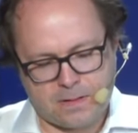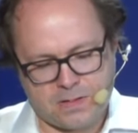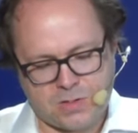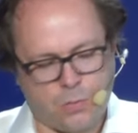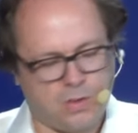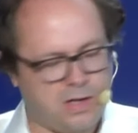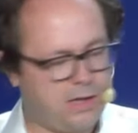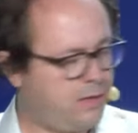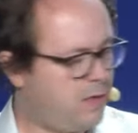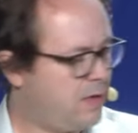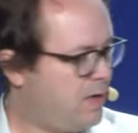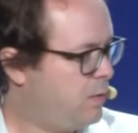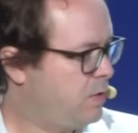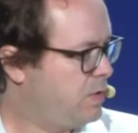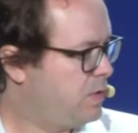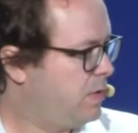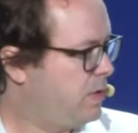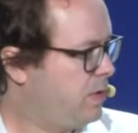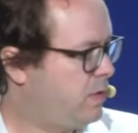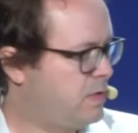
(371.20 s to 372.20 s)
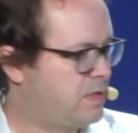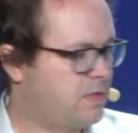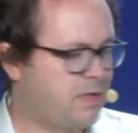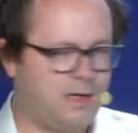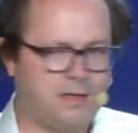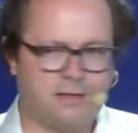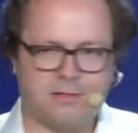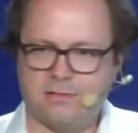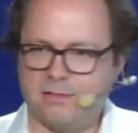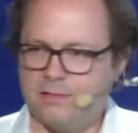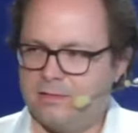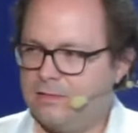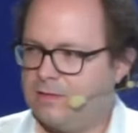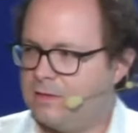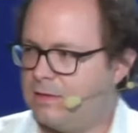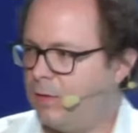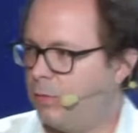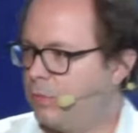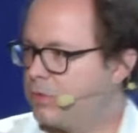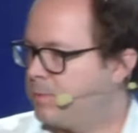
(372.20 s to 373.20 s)
So what I thought I would do here is I
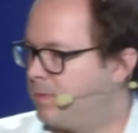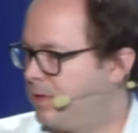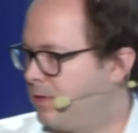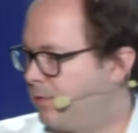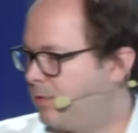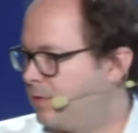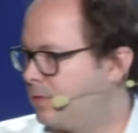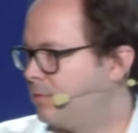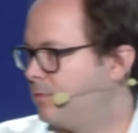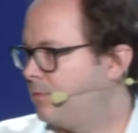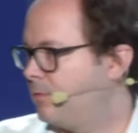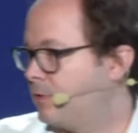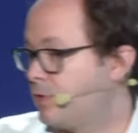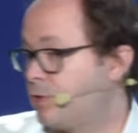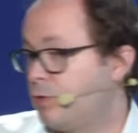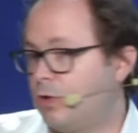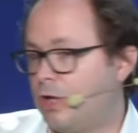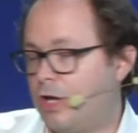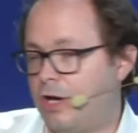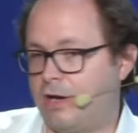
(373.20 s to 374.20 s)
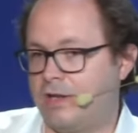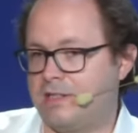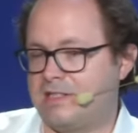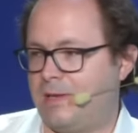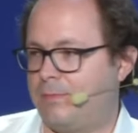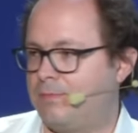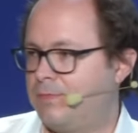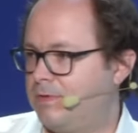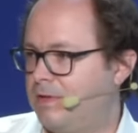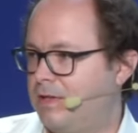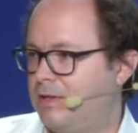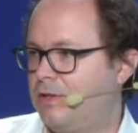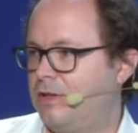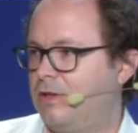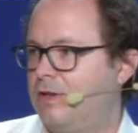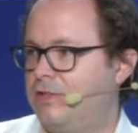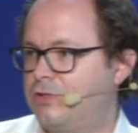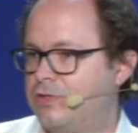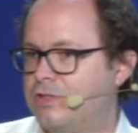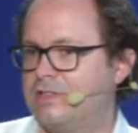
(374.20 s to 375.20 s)
won't speak for too long because I'm
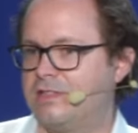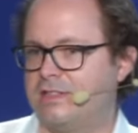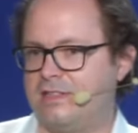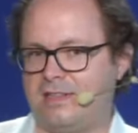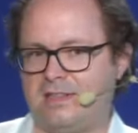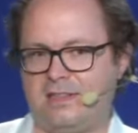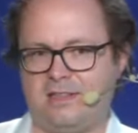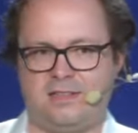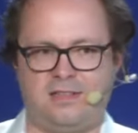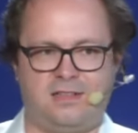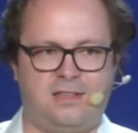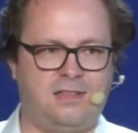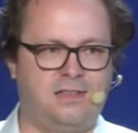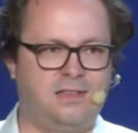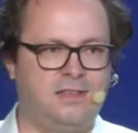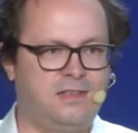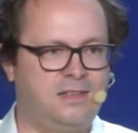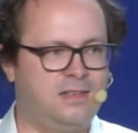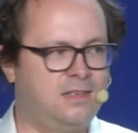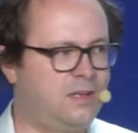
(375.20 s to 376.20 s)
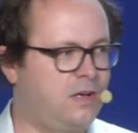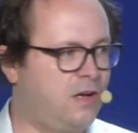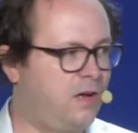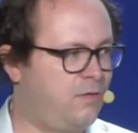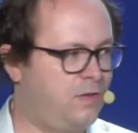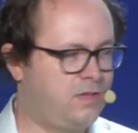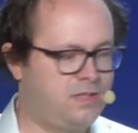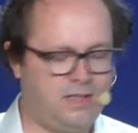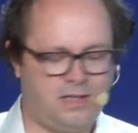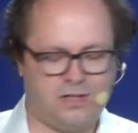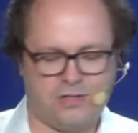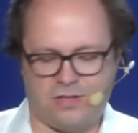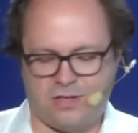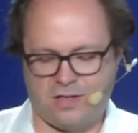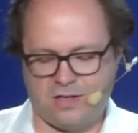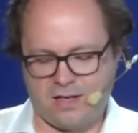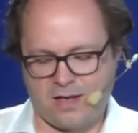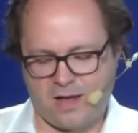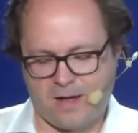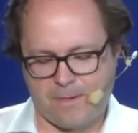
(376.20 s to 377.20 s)
interested to get to the
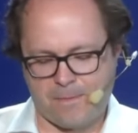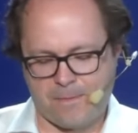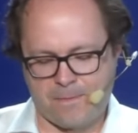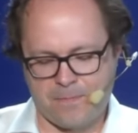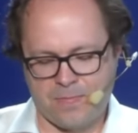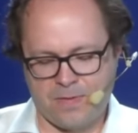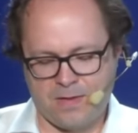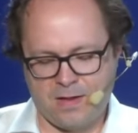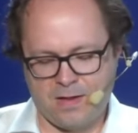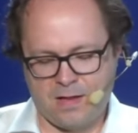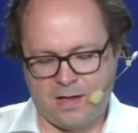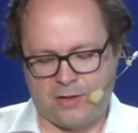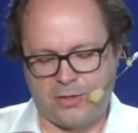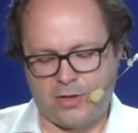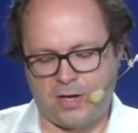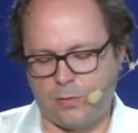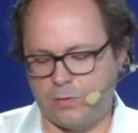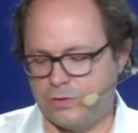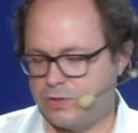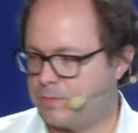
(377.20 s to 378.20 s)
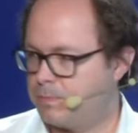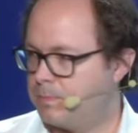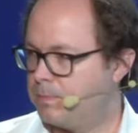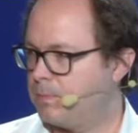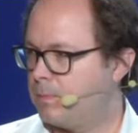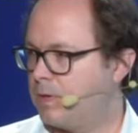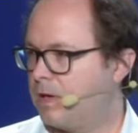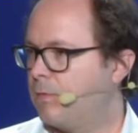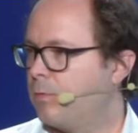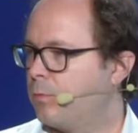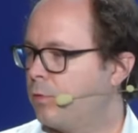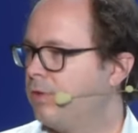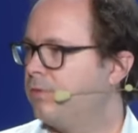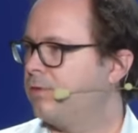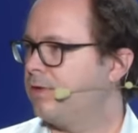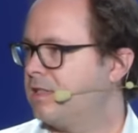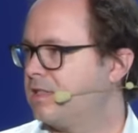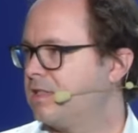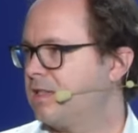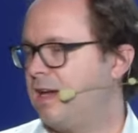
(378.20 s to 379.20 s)
conversation. I thought I would just kind of
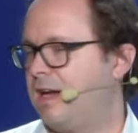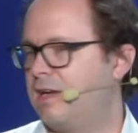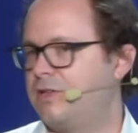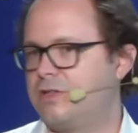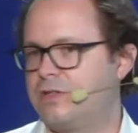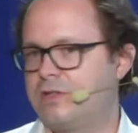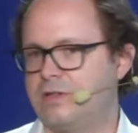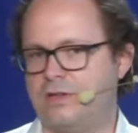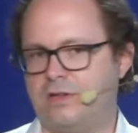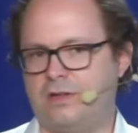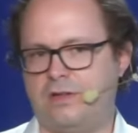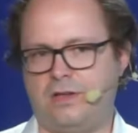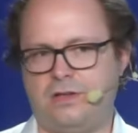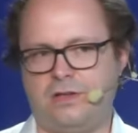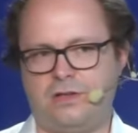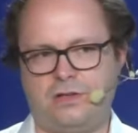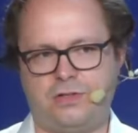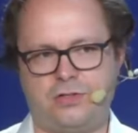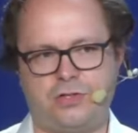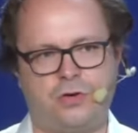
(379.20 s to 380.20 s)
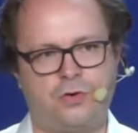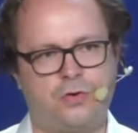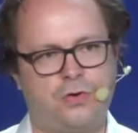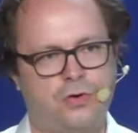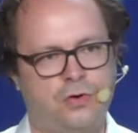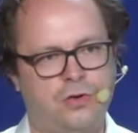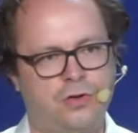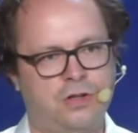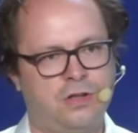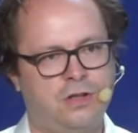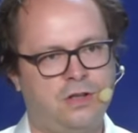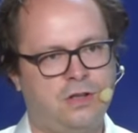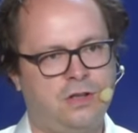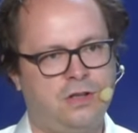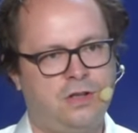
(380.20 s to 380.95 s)
briefly sketch the general